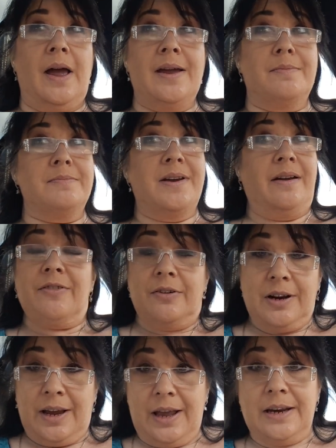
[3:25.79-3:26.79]
I am
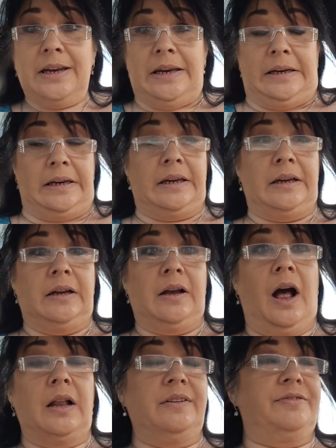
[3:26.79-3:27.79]
never again eating
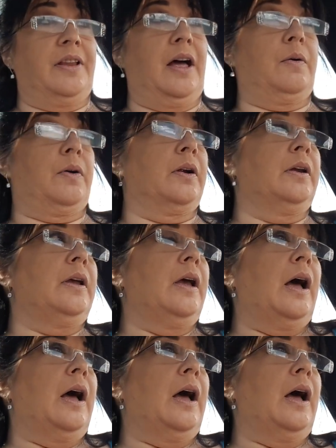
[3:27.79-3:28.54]
cauliflower.